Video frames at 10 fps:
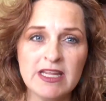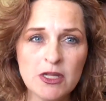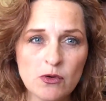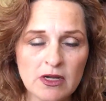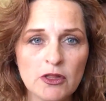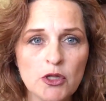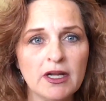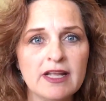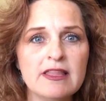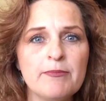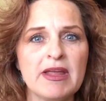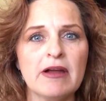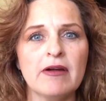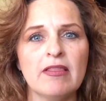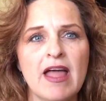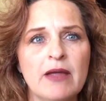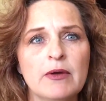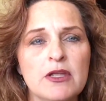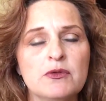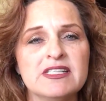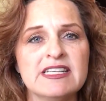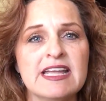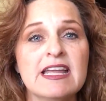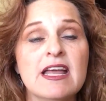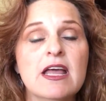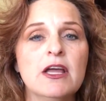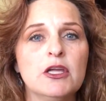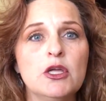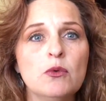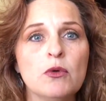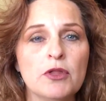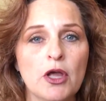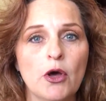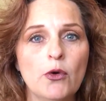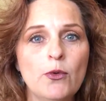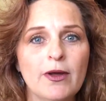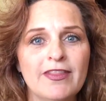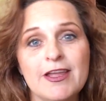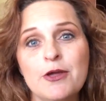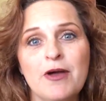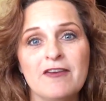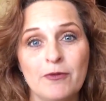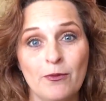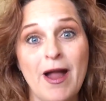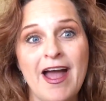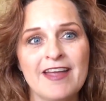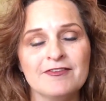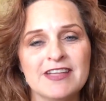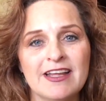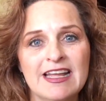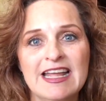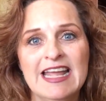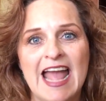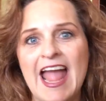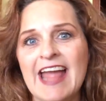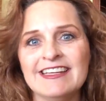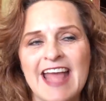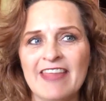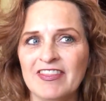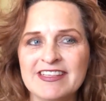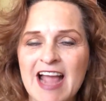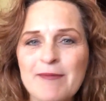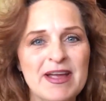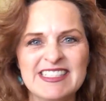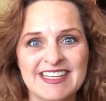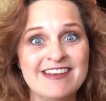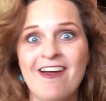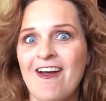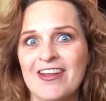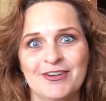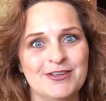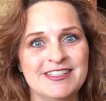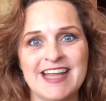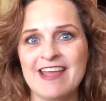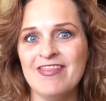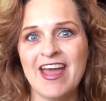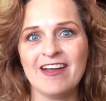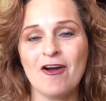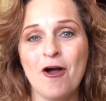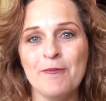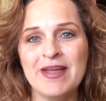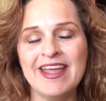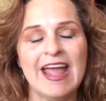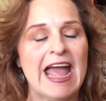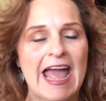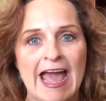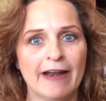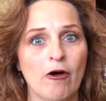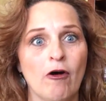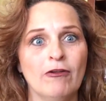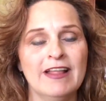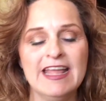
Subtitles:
you can look in the mirror and like what you see, you will know that you have arrived. And at the time, I did not understand that comment at all.